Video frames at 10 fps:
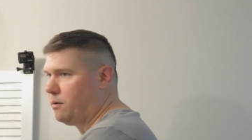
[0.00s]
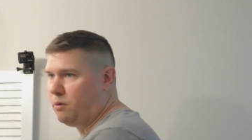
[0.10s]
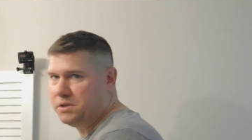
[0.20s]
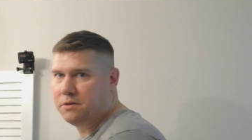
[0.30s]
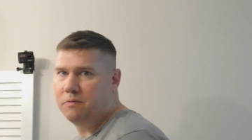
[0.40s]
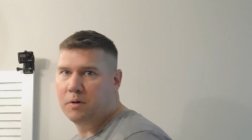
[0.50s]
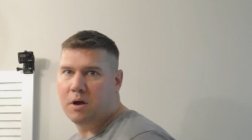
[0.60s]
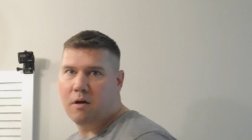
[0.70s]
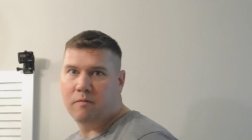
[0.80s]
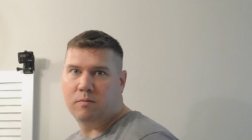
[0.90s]
Once you feel
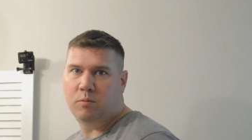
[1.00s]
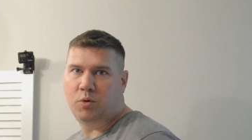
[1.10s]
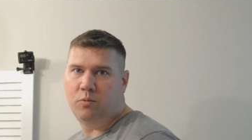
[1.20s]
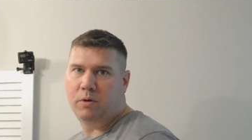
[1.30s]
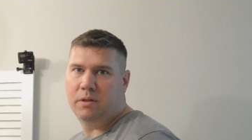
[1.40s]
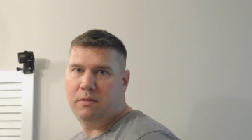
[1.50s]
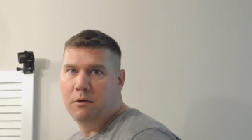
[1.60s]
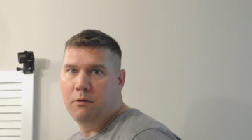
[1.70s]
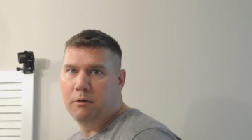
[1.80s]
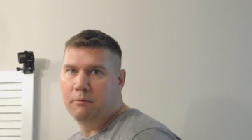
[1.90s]
comfortable with
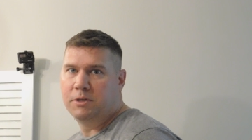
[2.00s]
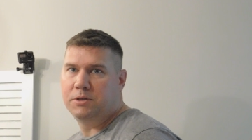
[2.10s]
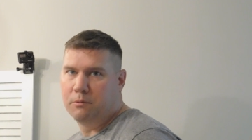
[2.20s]
knowing which